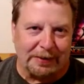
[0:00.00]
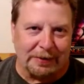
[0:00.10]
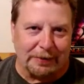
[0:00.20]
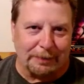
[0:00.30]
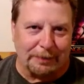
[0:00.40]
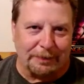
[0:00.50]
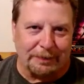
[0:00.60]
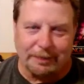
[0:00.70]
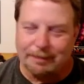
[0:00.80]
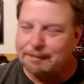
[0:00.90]

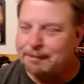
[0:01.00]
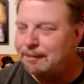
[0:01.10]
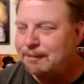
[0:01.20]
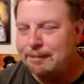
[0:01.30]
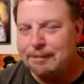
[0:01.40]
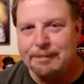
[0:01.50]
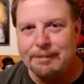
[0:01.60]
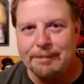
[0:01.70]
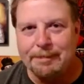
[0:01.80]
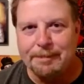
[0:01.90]

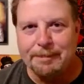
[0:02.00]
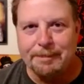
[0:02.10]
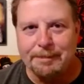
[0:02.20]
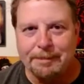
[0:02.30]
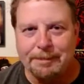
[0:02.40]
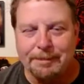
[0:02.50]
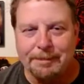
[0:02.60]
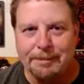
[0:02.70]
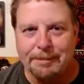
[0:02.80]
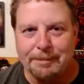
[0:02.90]

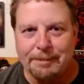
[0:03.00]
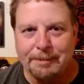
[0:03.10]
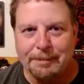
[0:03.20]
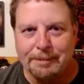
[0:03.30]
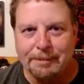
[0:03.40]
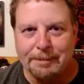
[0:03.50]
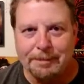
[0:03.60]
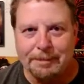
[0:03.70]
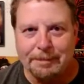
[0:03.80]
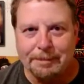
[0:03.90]

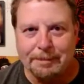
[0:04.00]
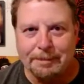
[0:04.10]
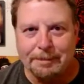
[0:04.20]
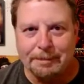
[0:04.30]
(silent)